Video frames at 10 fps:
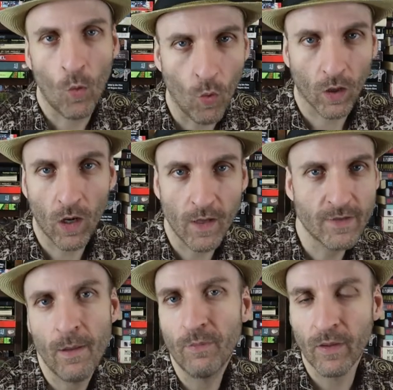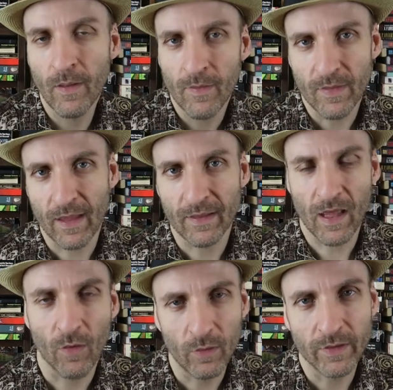or concept that
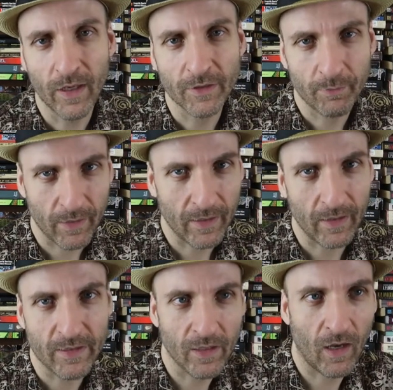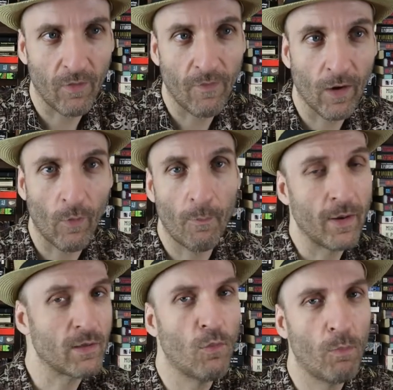the other one does, but it's a
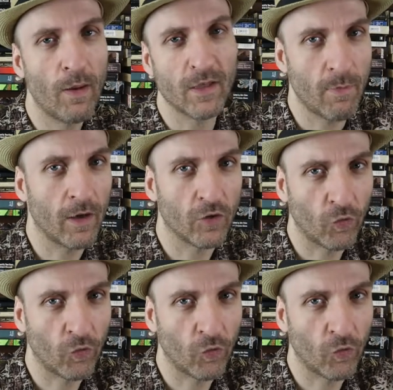better